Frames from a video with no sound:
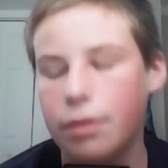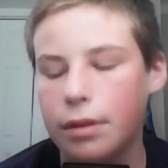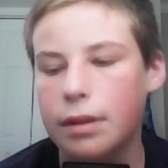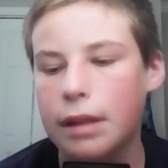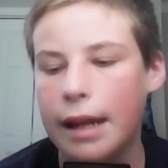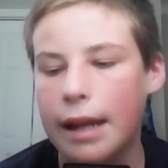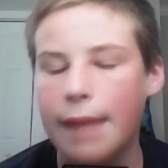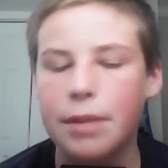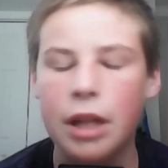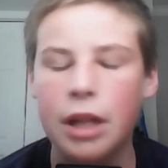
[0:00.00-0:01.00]
the
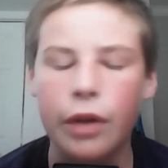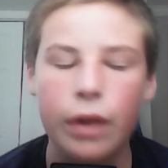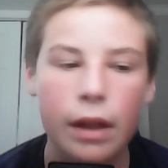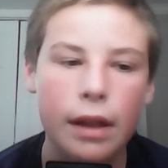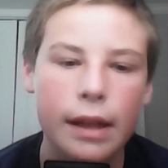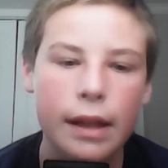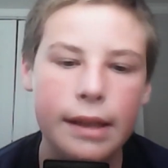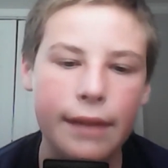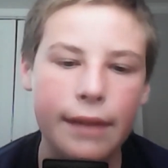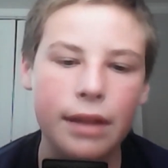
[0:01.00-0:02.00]
games go. He's
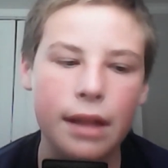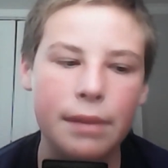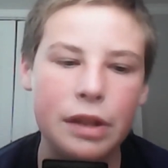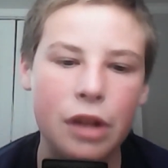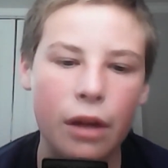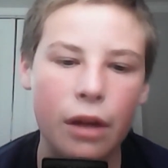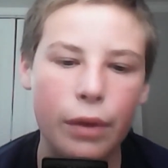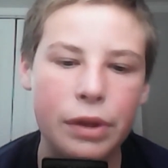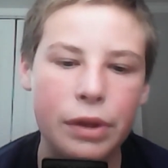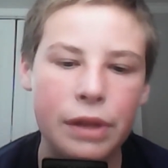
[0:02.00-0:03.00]
definitely going to be a starting
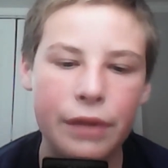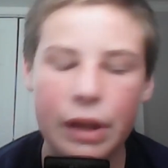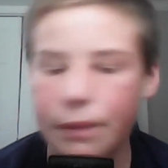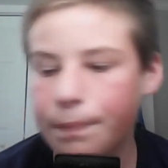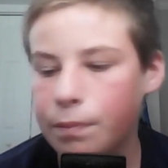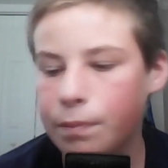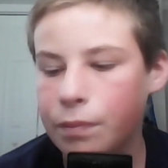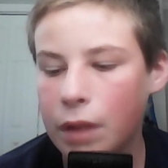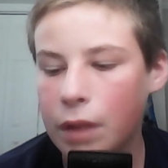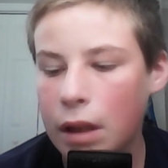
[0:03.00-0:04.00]
wide receiver, though.
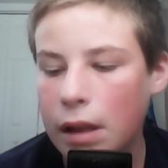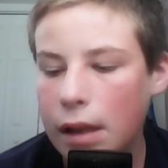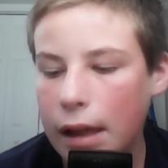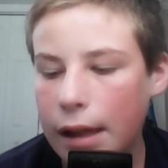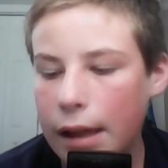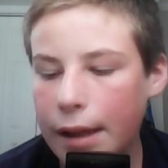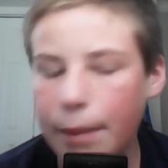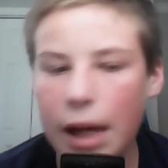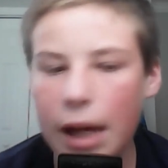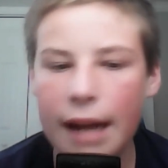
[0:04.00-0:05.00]
Number
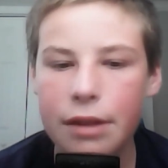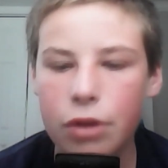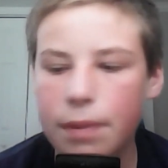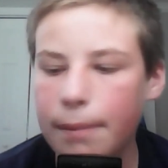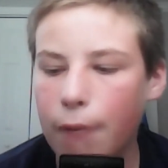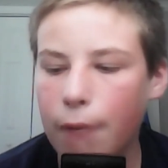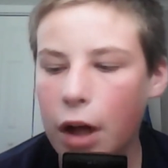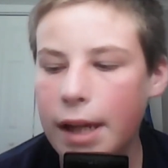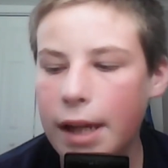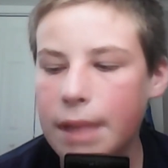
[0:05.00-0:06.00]
9 is going to be
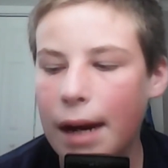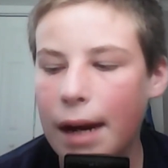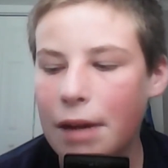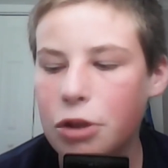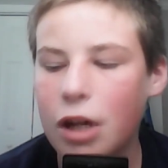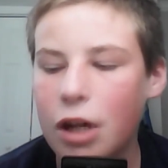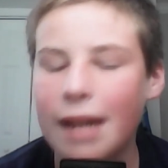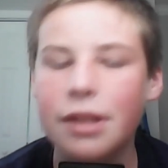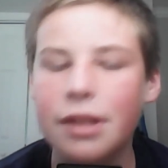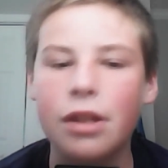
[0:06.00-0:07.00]
Marquise Brown, traded
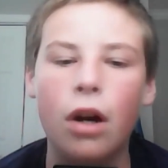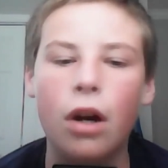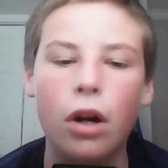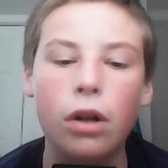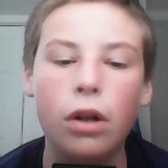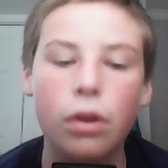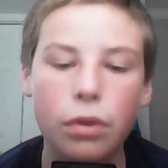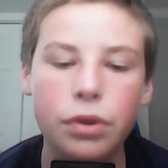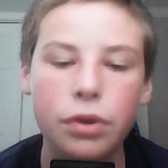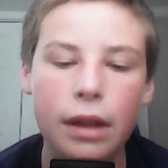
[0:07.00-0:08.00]
to the
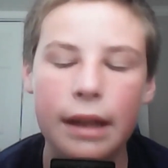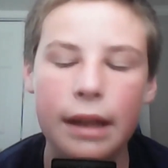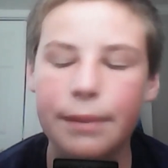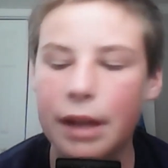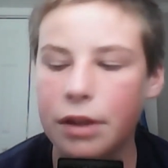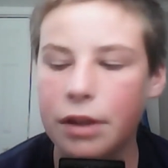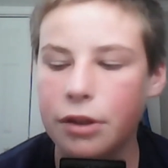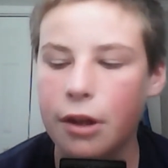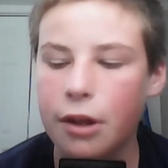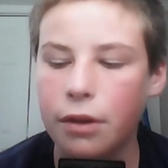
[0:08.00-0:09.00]
Cardinals. The Arizona
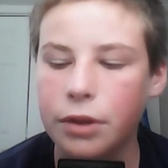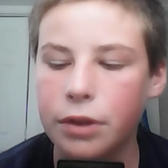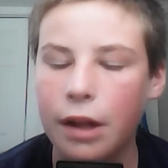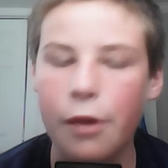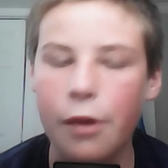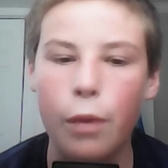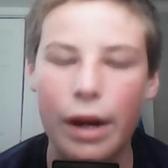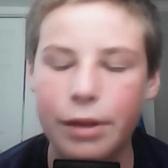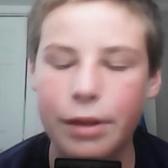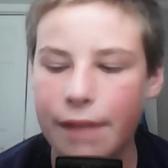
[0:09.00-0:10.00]
Cardinals, another wide
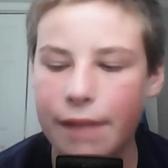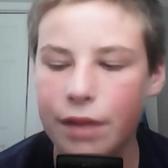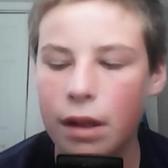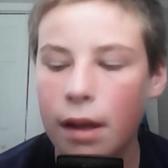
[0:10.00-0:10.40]
receiver.